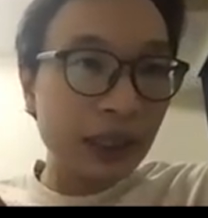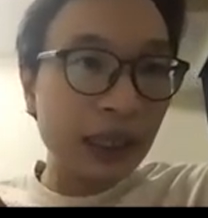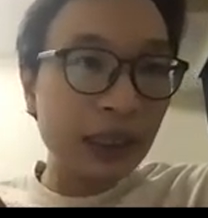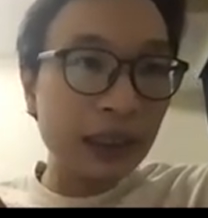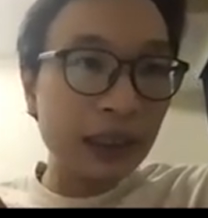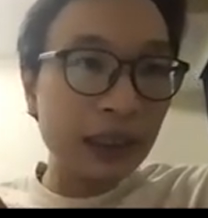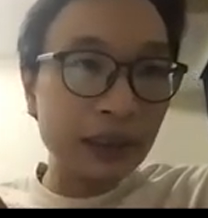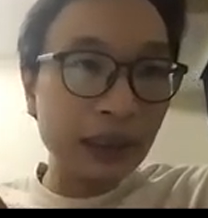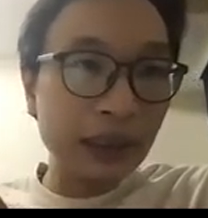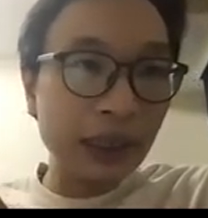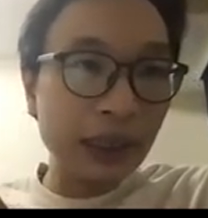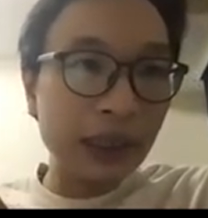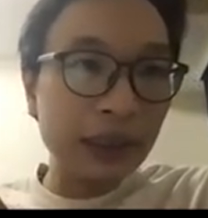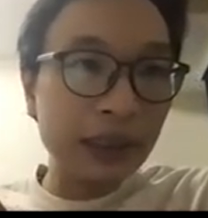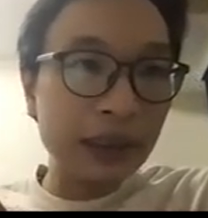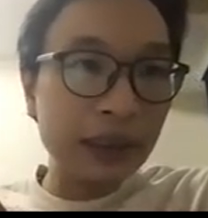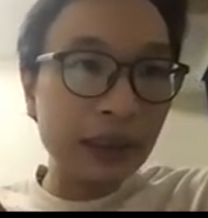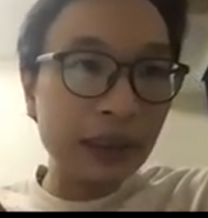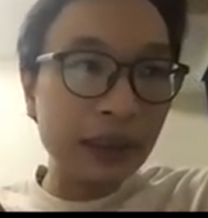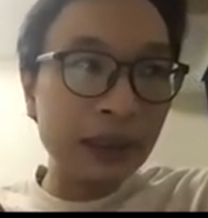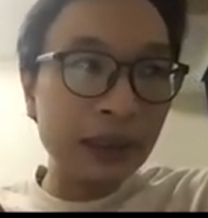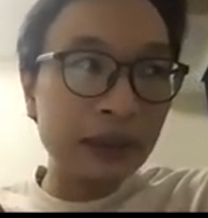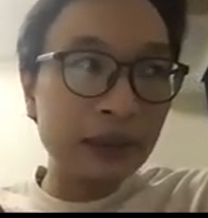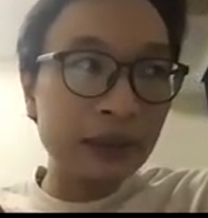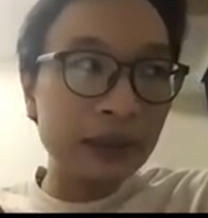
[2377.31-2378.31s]

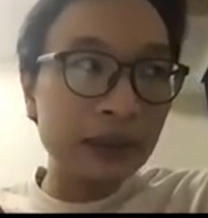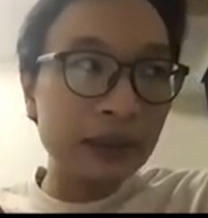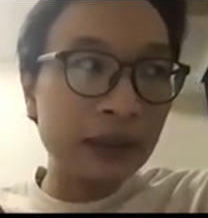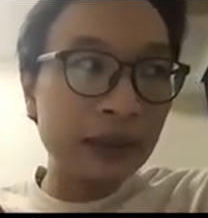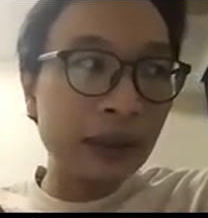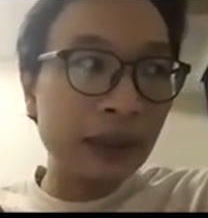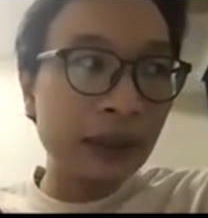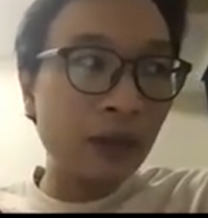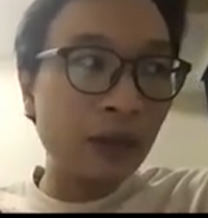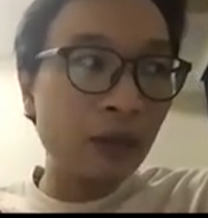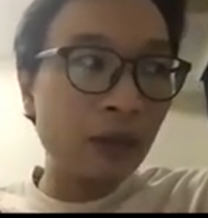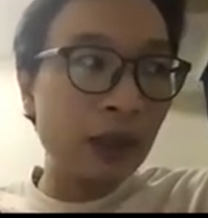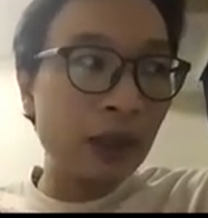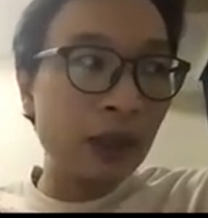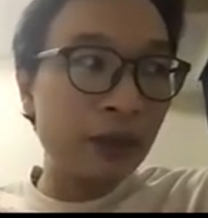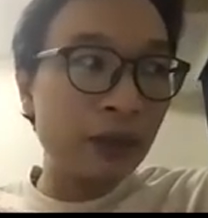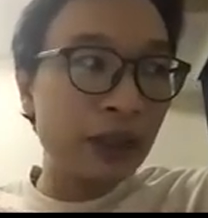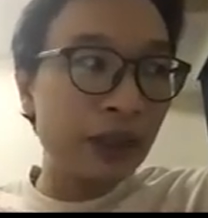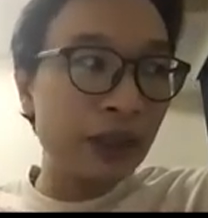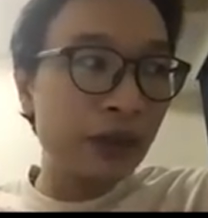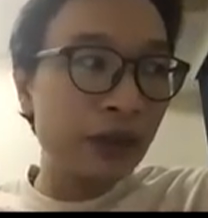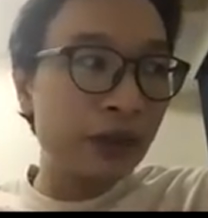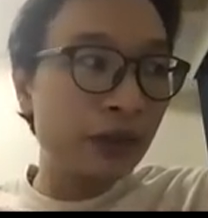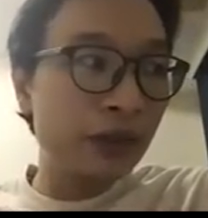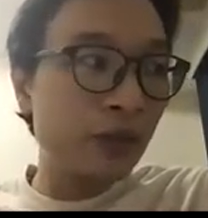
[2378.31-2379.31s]
and there, when we
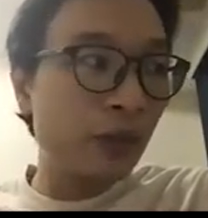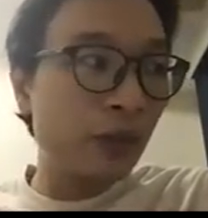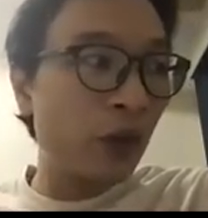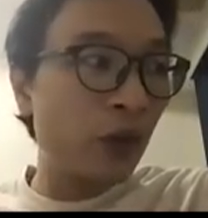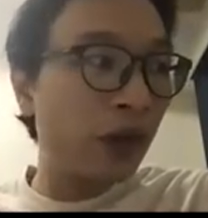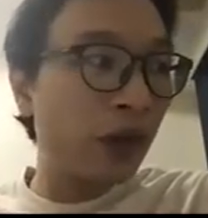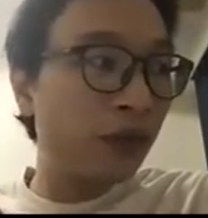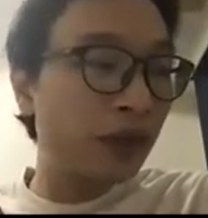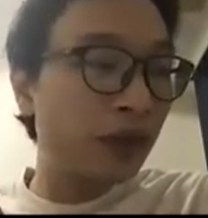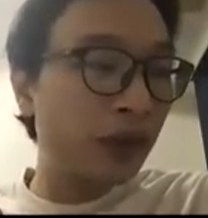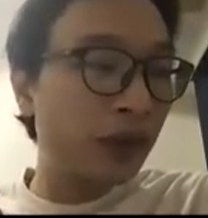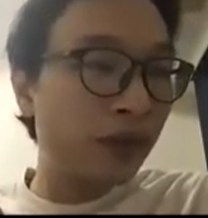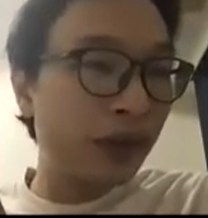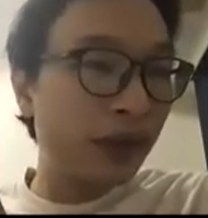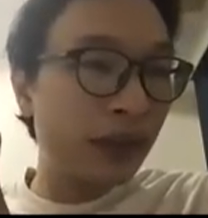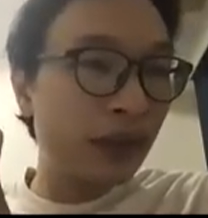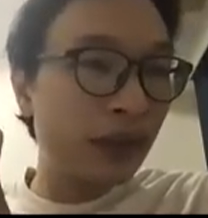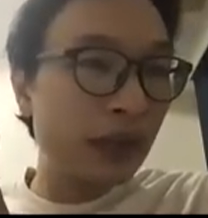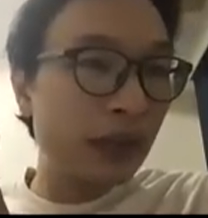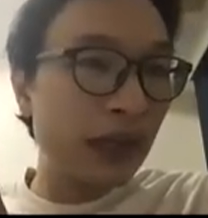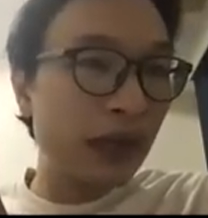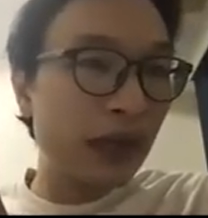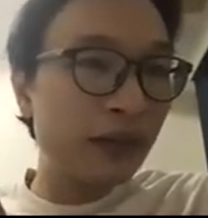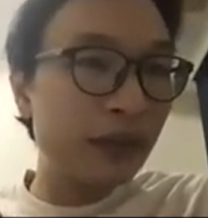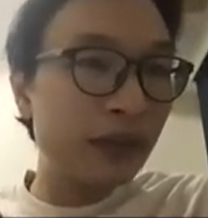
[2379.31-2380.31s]
use more of the
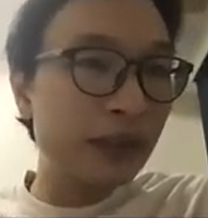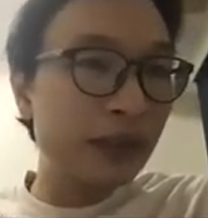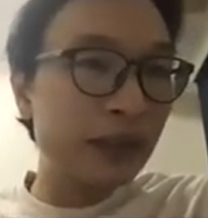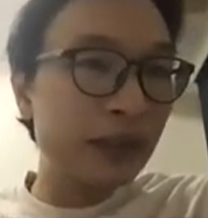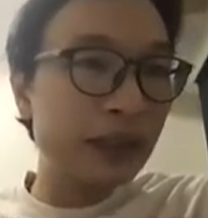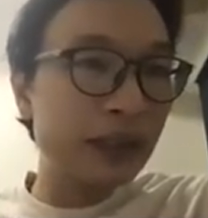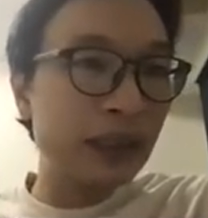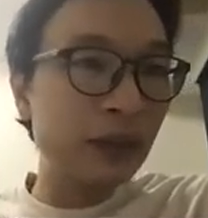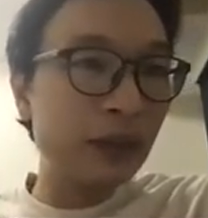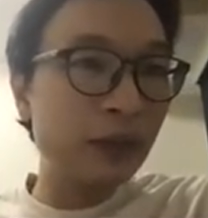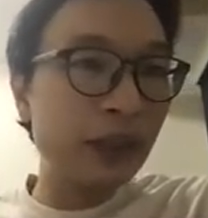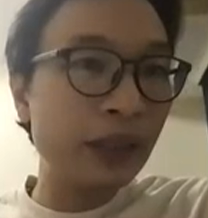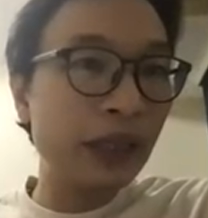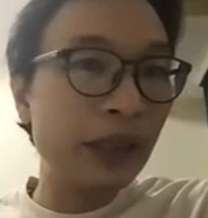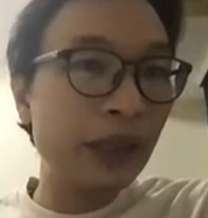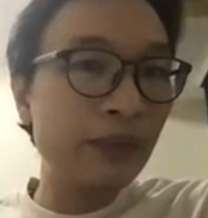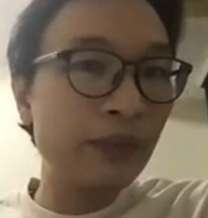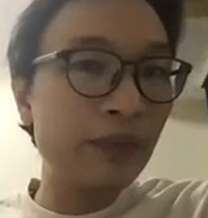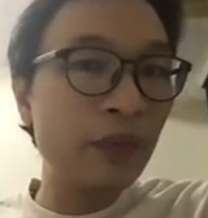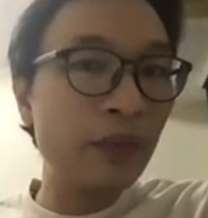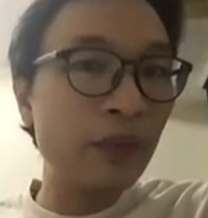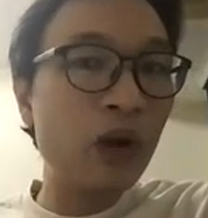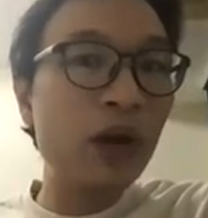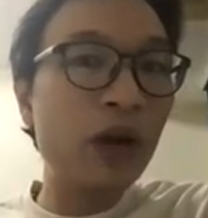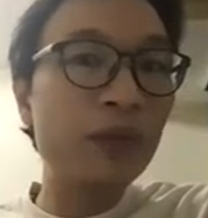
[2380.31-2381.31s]
regularity, then we
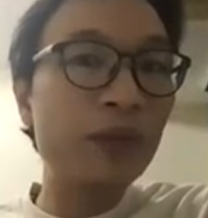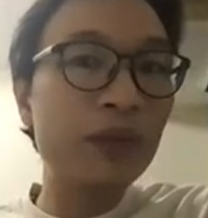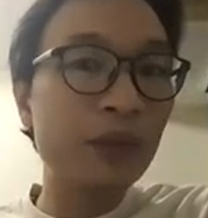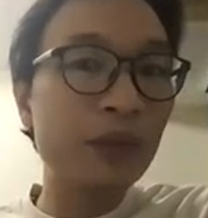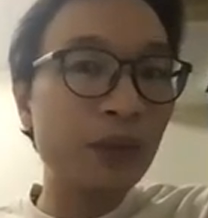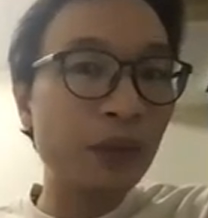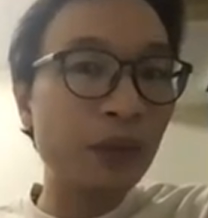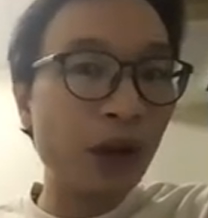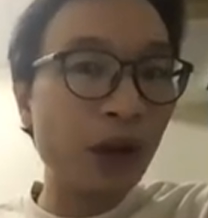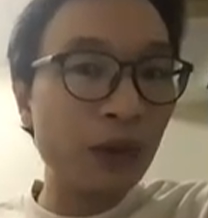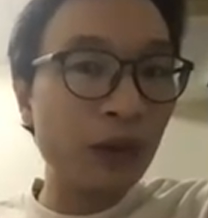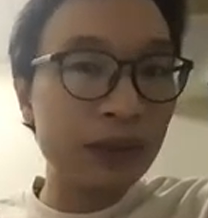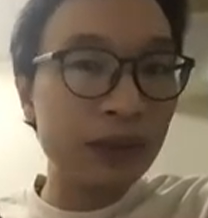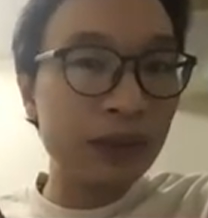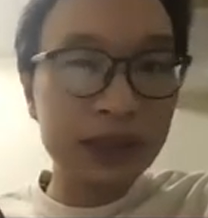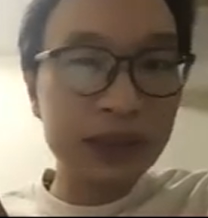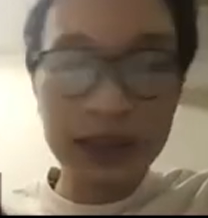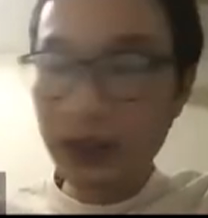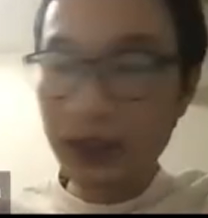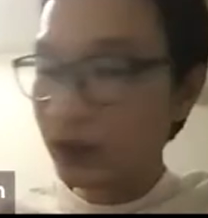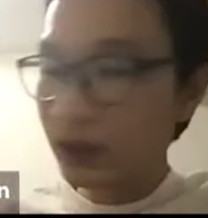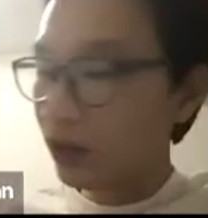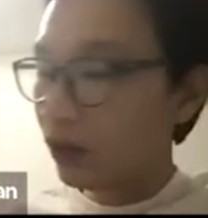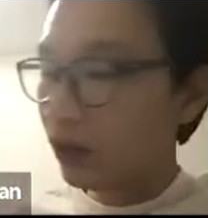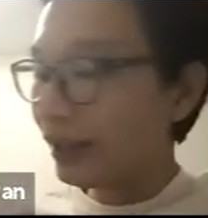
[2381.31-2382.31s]
have more of the
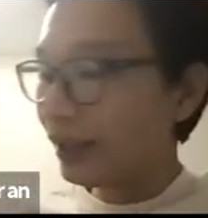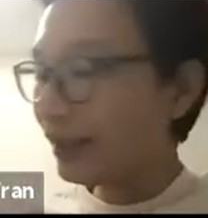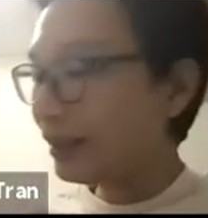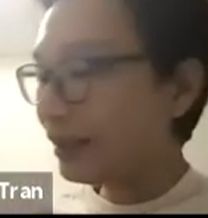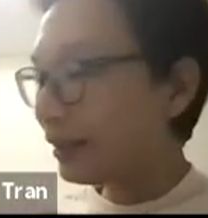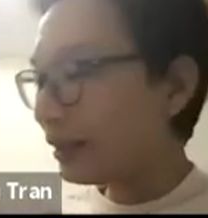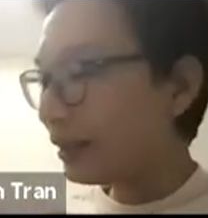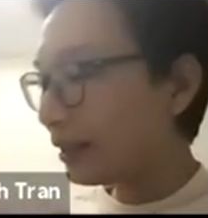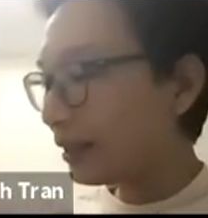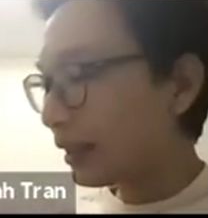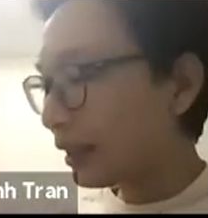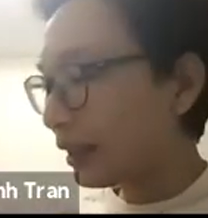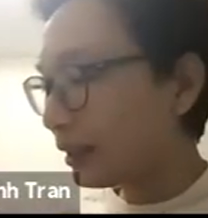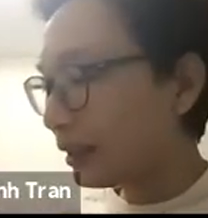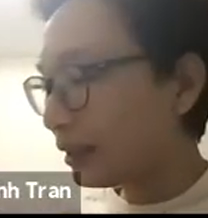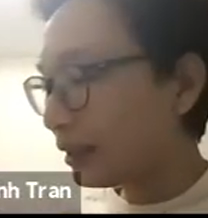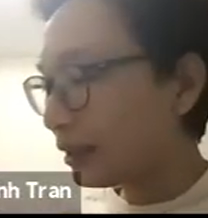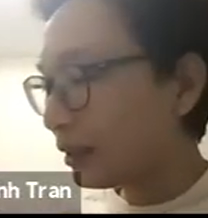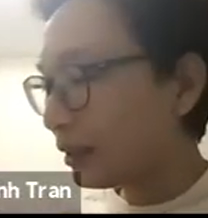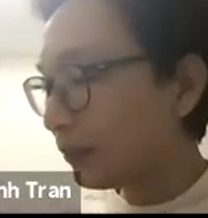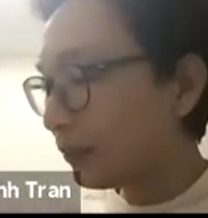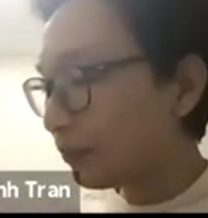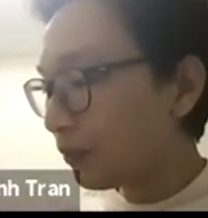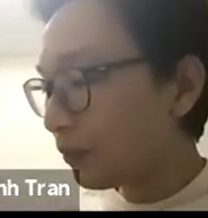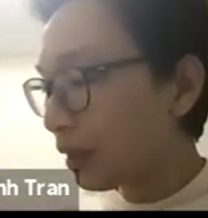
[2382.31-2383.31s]
property, or in this case,